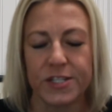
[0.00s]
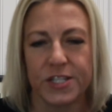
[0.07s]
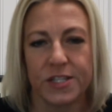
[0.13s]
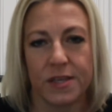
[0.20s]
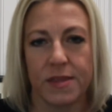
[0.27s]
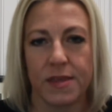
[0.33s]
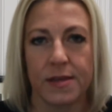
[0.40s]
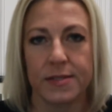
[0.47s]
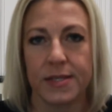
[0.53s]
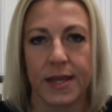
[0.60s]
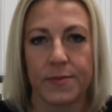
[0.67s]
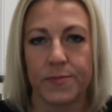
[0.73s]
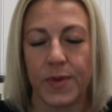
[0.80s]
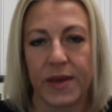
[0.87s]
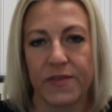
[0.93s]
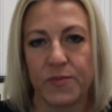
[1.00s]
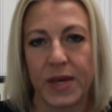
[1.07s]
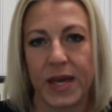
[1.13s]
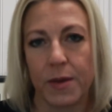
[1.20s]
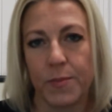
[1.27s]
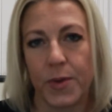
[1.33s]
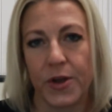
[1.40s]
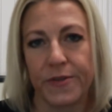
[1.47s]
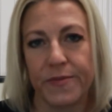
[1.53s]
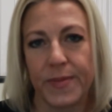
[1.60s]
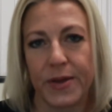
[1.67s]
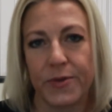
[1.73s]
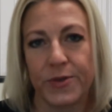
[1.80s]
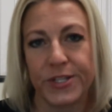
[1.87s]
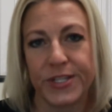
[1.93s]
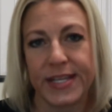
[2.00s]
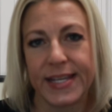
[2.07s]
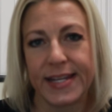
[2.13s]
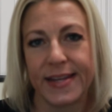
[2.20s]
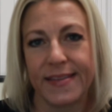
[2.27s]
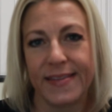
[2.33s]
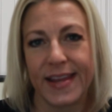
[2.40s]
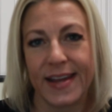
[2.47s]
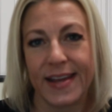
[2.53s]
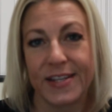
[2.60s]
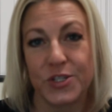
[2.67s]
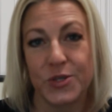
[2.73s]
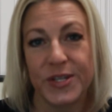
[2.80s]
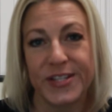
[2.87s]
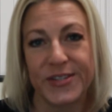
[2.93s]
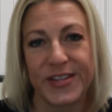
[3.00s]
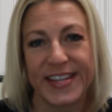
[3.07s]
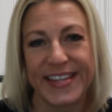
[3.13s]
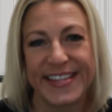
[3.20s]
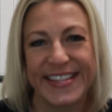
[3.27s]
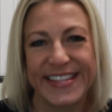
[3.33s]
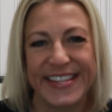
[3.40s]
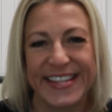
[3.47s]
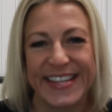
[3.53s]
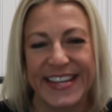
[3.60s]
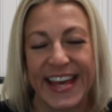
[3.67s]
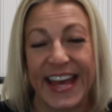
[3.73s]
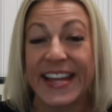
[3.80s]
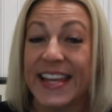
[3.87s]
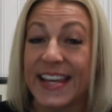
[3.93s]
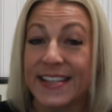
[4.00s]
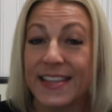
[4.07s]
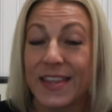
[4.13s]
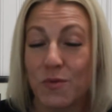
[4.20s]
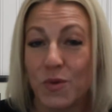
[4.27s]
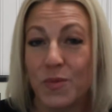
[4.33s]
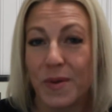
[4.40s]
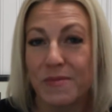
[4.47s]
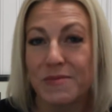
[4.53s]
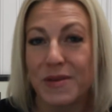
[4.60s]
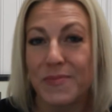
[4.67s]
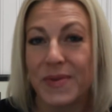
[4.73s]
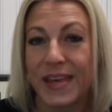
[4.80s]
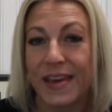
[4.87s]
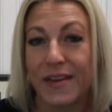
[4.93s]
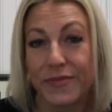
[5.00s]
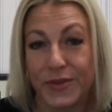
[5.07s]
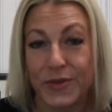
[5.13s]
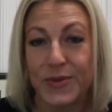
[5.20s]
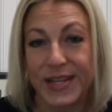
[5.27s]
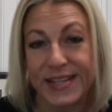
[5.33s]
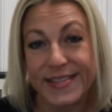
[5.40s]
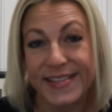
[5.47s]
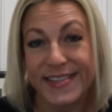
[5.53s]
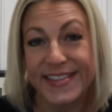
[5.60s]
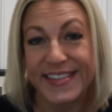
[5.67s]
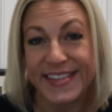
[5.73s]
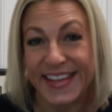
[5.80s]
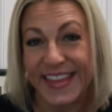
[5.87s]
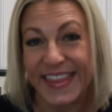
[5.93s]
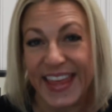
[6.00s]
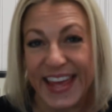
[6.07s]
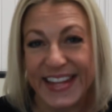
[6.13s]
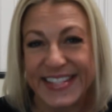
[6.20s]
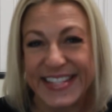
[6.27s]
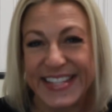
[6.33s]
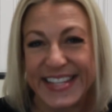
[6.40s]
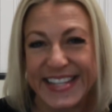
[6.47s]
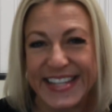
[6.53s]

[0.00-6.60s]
Just the things that have become part of my routine and that I enjoy doing. And yes, there will probably be a few lists in that.